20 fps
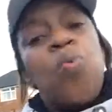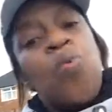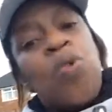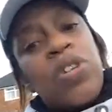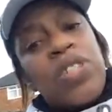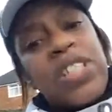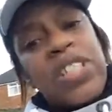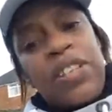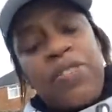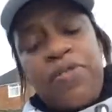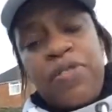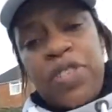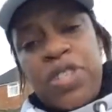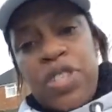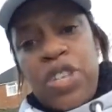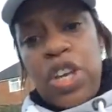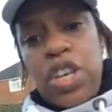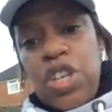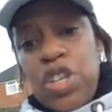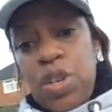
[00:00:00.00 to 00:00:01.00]
What
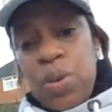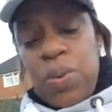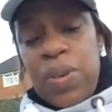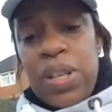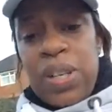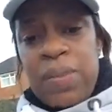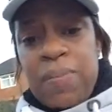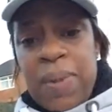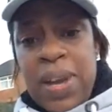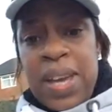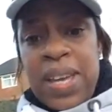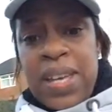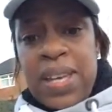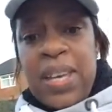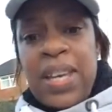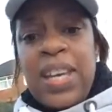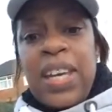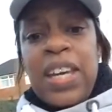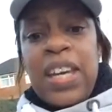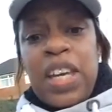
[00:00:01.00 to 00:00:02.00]
difference are you going to make